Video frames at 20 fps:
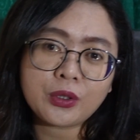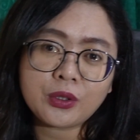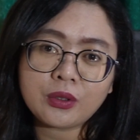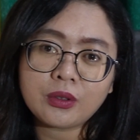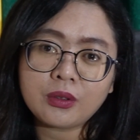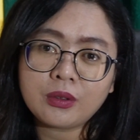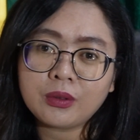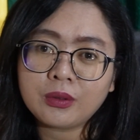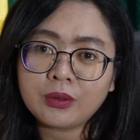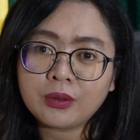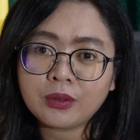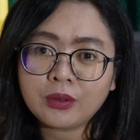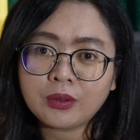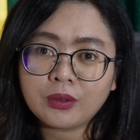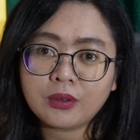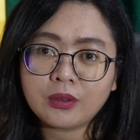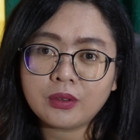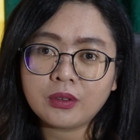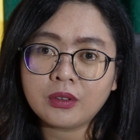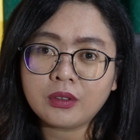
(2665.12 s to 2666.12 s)
to
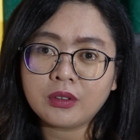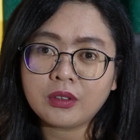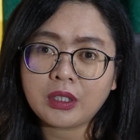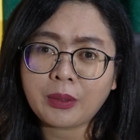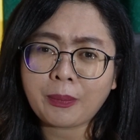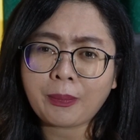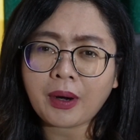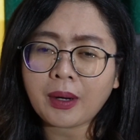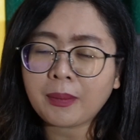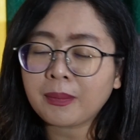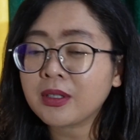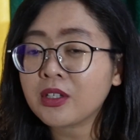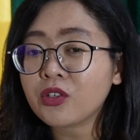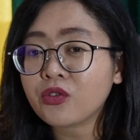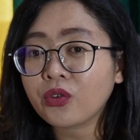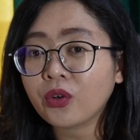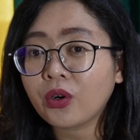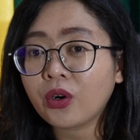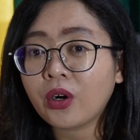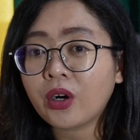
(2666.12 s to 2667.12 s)
a department
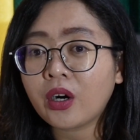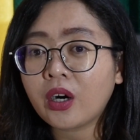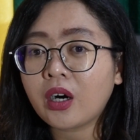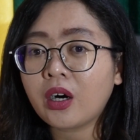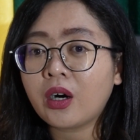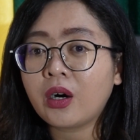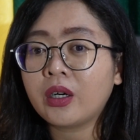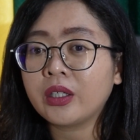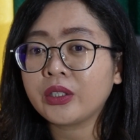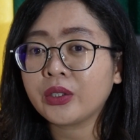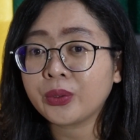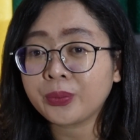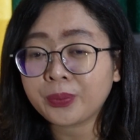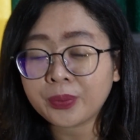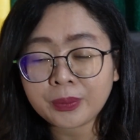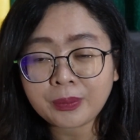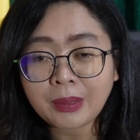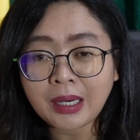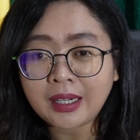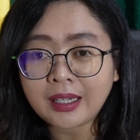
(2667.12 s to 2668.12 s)
store or a
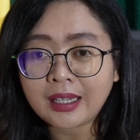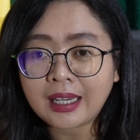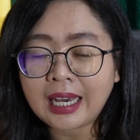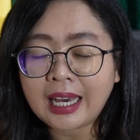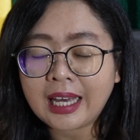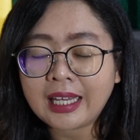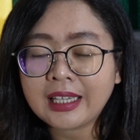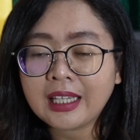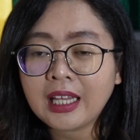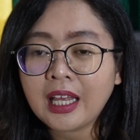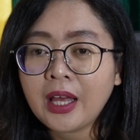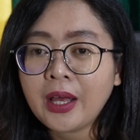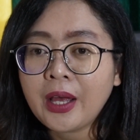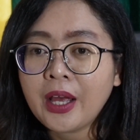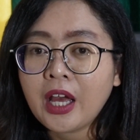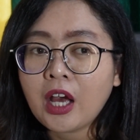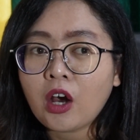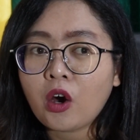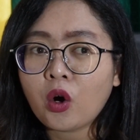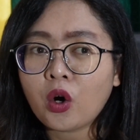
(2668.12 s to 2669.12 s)
supermarket,
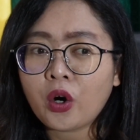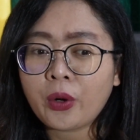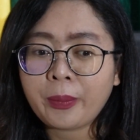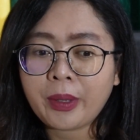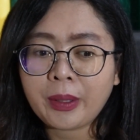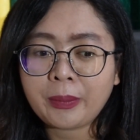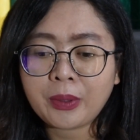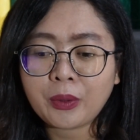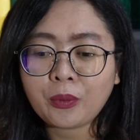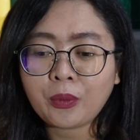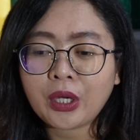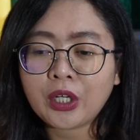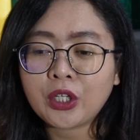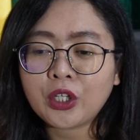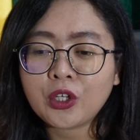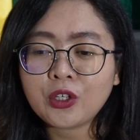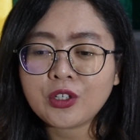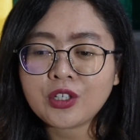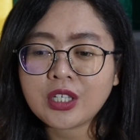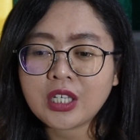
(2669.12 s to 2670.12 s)
or maybe
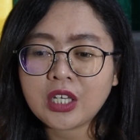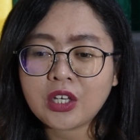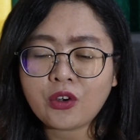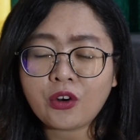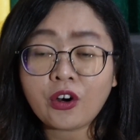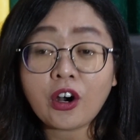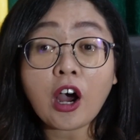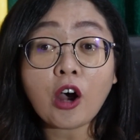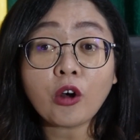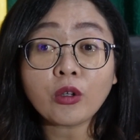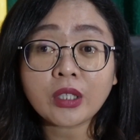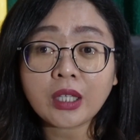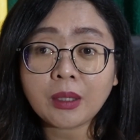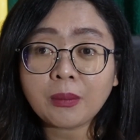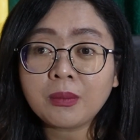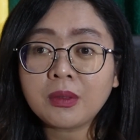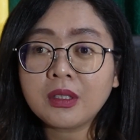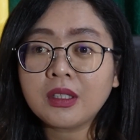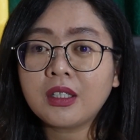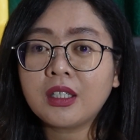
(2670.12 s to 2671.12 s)
when you see your own
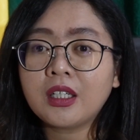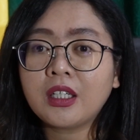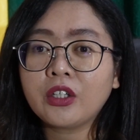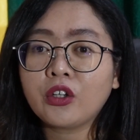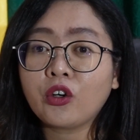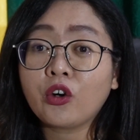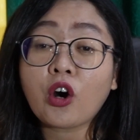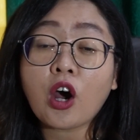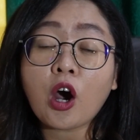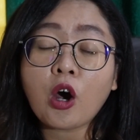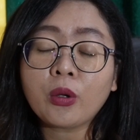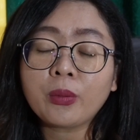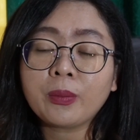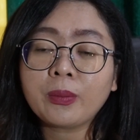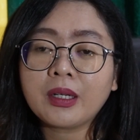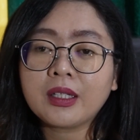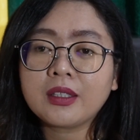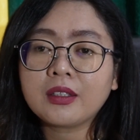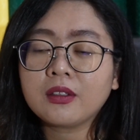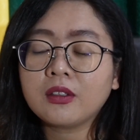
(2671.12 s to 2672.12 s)
tumbler, your own
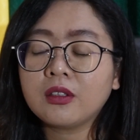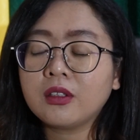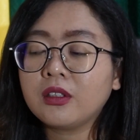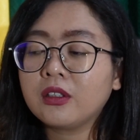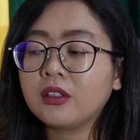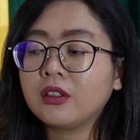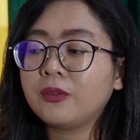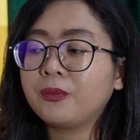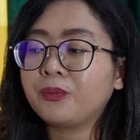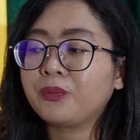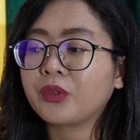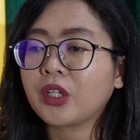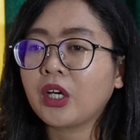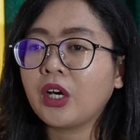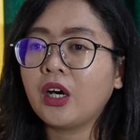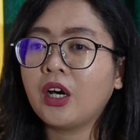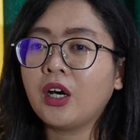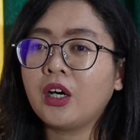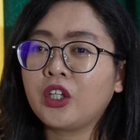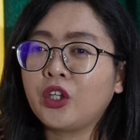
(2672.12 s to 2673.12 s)
bottle.
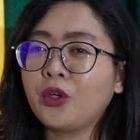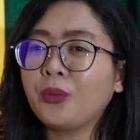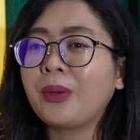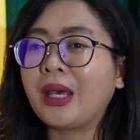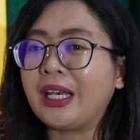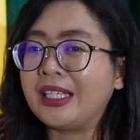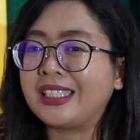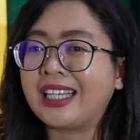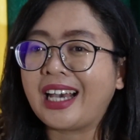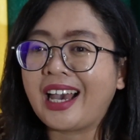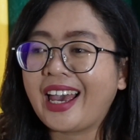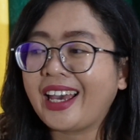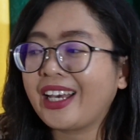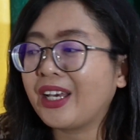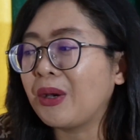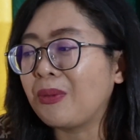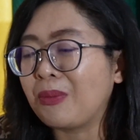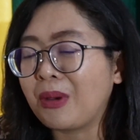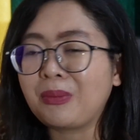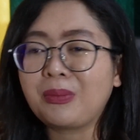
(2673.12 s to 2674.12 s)
You may
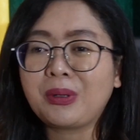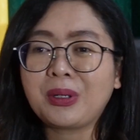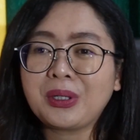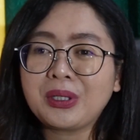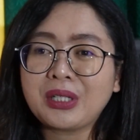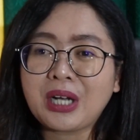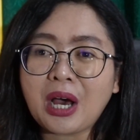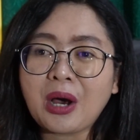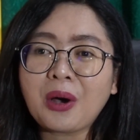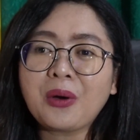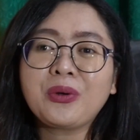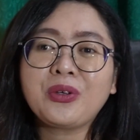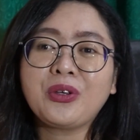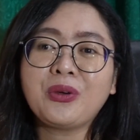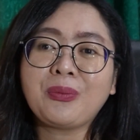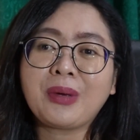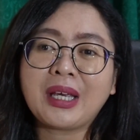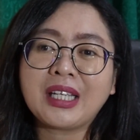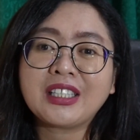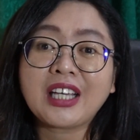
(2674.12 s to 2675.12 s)
check, maybe now you
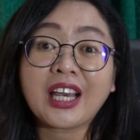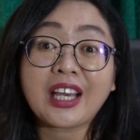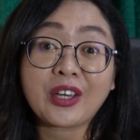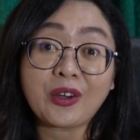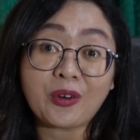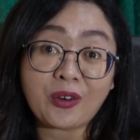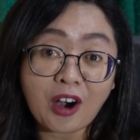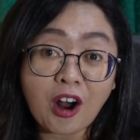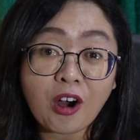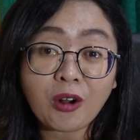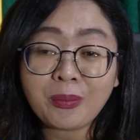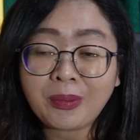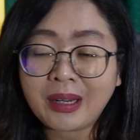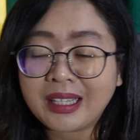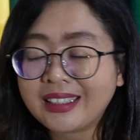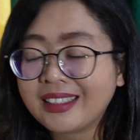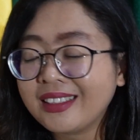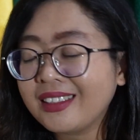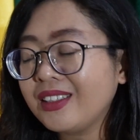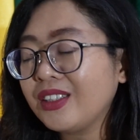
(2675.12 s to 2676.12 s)
may check your own
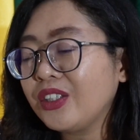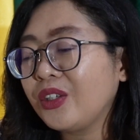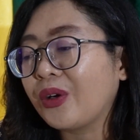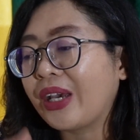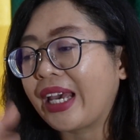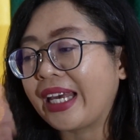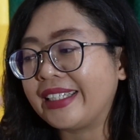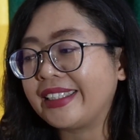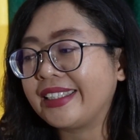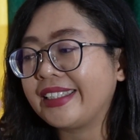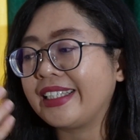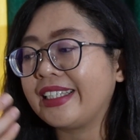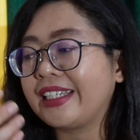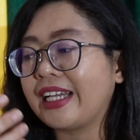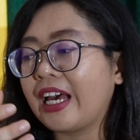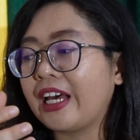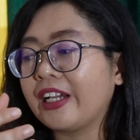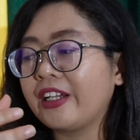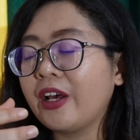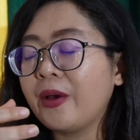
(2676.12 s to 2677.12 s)
bottle. You can see
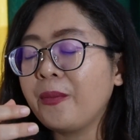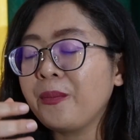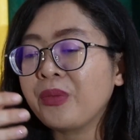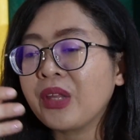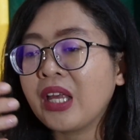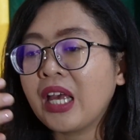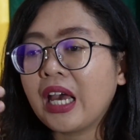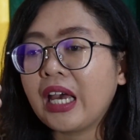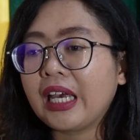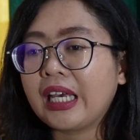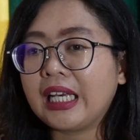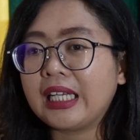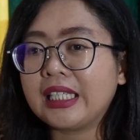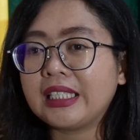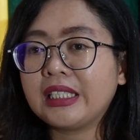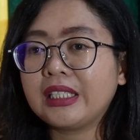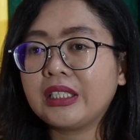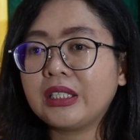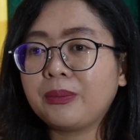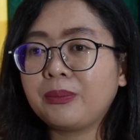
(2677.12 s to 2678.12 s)
that
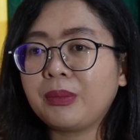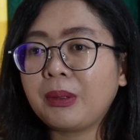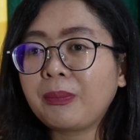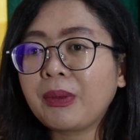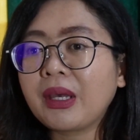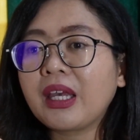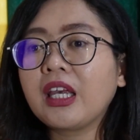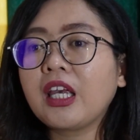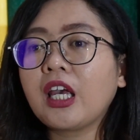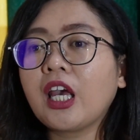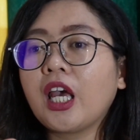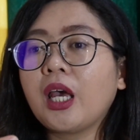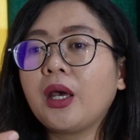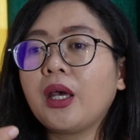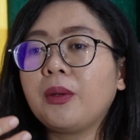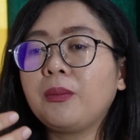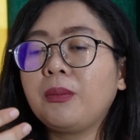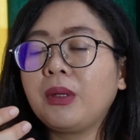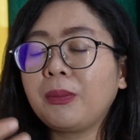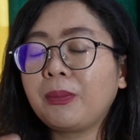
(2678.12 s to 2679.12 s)
is
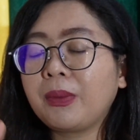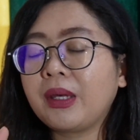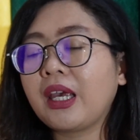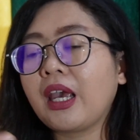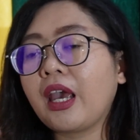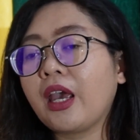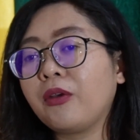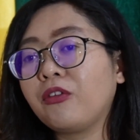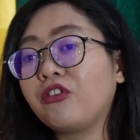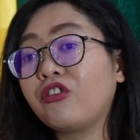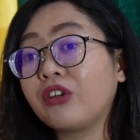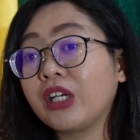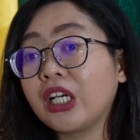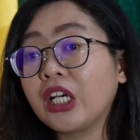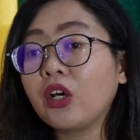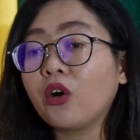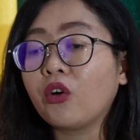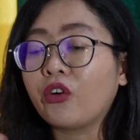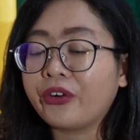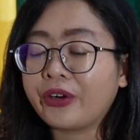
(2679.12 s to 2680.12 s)
BPA
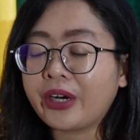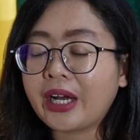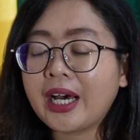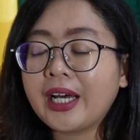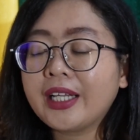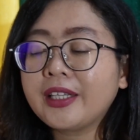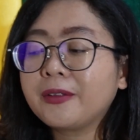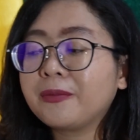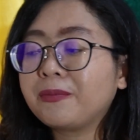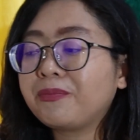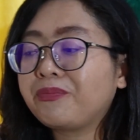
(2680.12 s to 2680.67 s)
free or not.